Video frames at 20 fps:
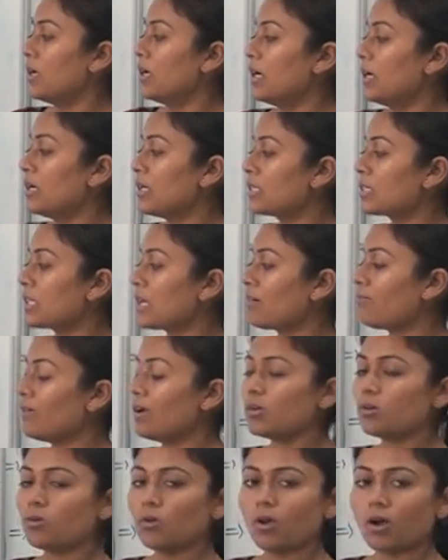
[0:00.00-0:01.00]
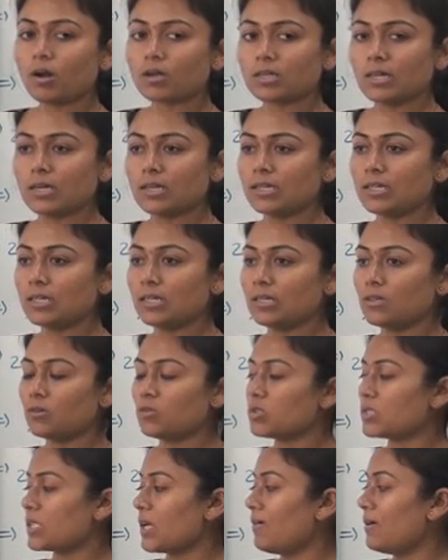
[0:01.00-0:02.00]
It is equal to log 13
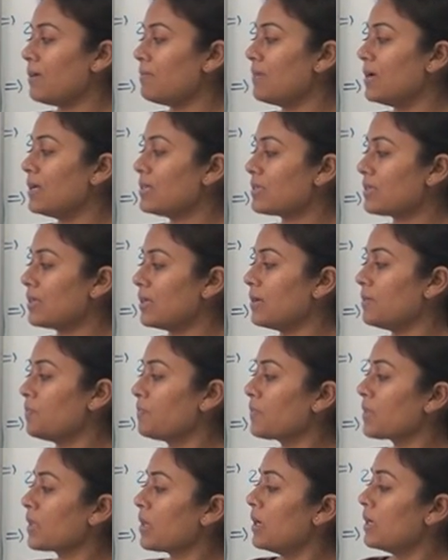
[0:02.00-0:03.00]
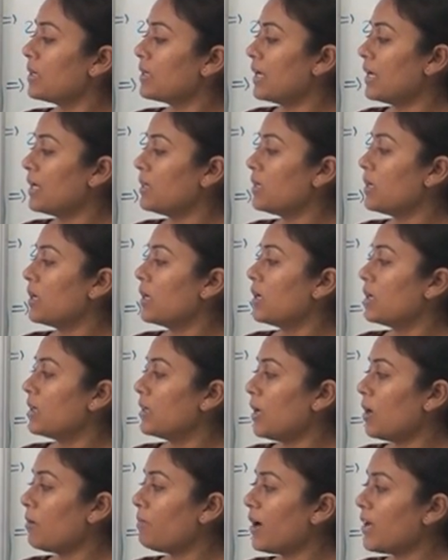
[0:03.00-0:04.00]
into 7 base 10.
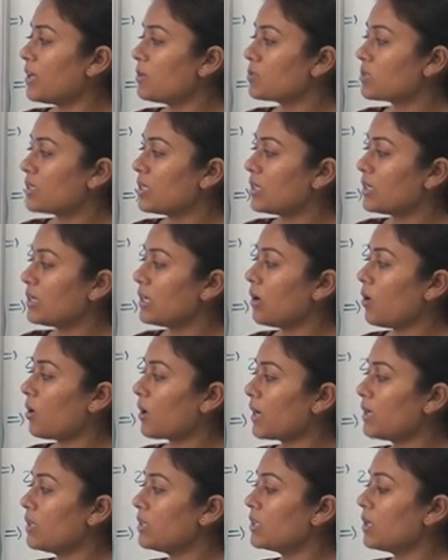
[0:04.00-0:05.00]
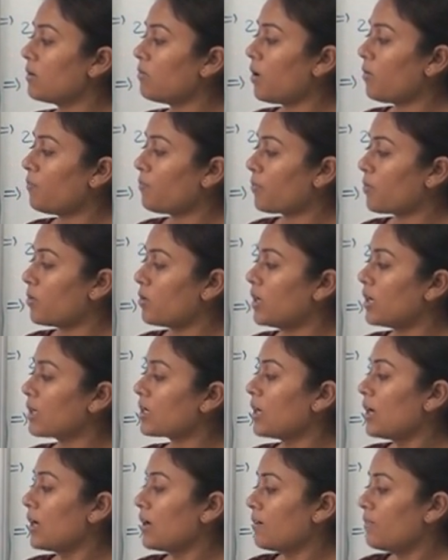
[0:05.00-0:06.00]
Now by using the logarithm of
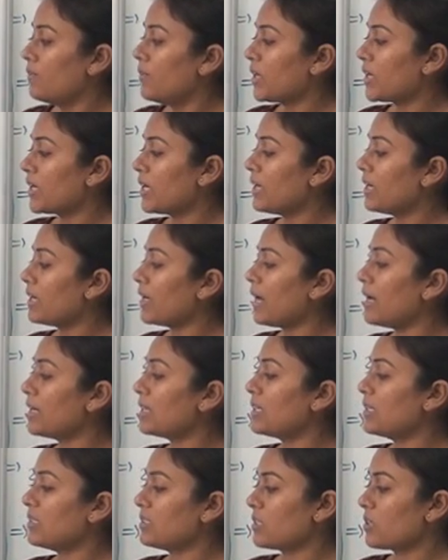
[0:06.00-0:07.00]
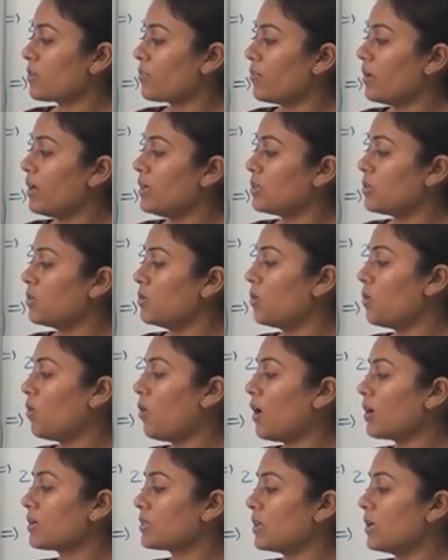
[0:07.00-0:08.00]
product, we can write is equal to
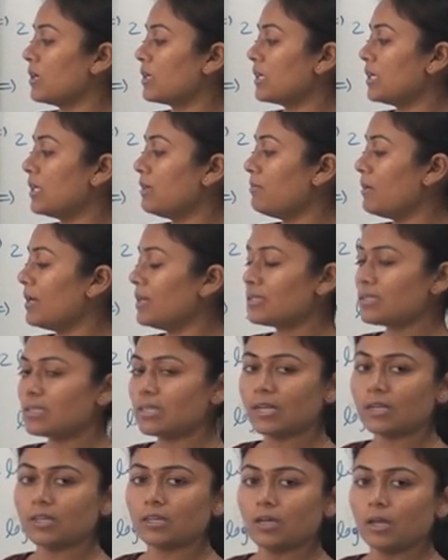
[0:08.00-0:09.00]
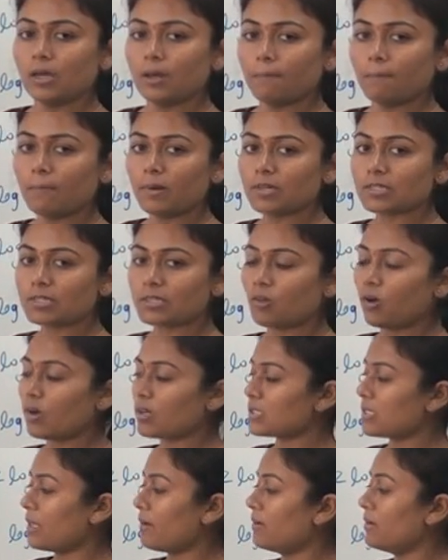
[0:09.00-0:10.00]
log 13 base 10 plus
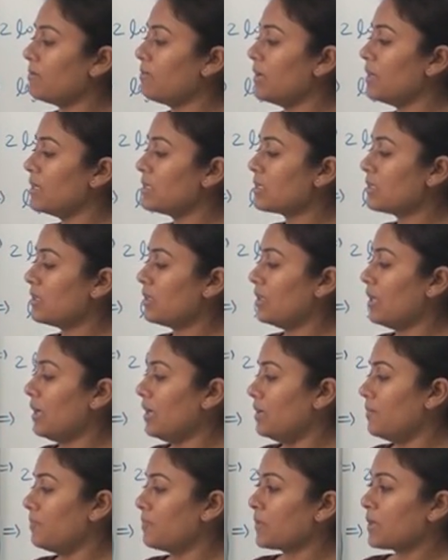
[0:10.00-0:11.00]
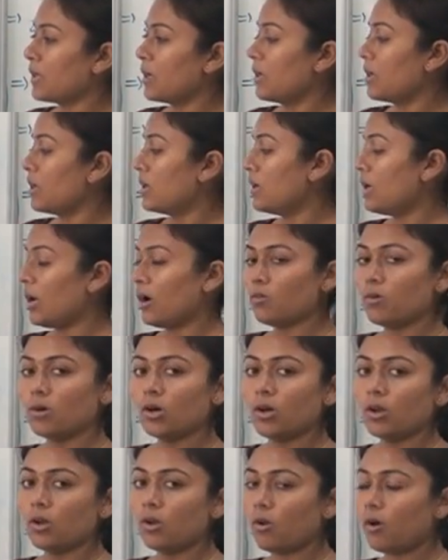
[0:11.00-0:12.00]
log 7 base 10.
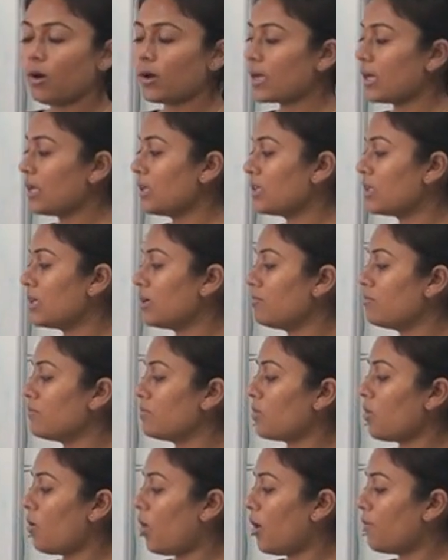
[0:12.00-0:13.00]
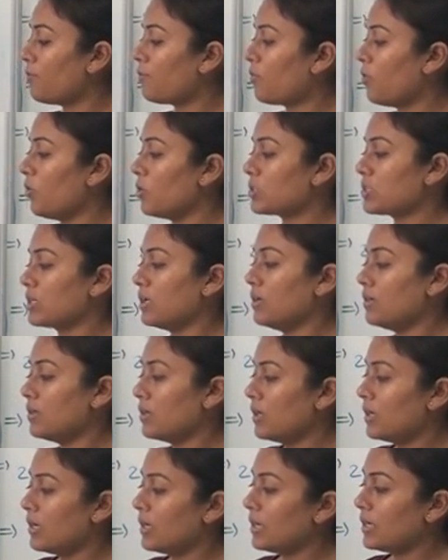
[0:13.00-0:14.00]
Now logarithm of quotient,
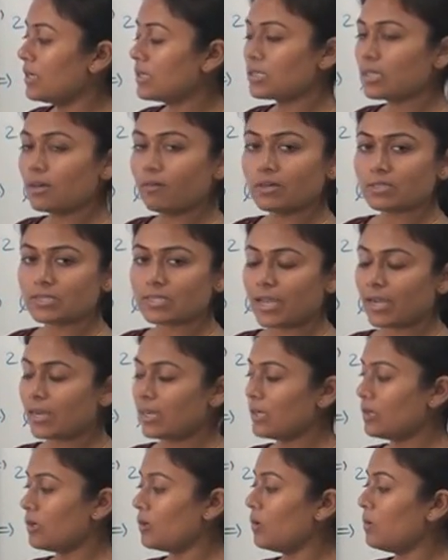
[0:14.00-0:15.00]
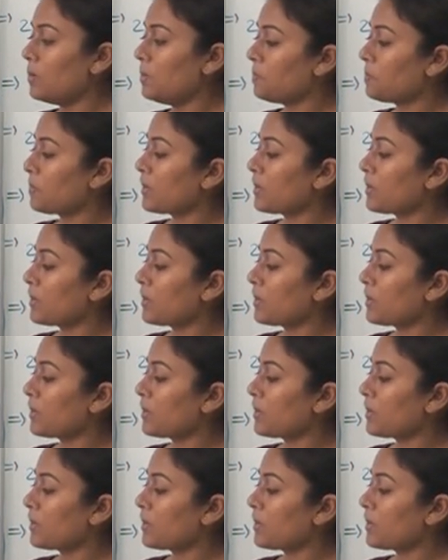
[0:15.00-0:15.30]
it is our second rule.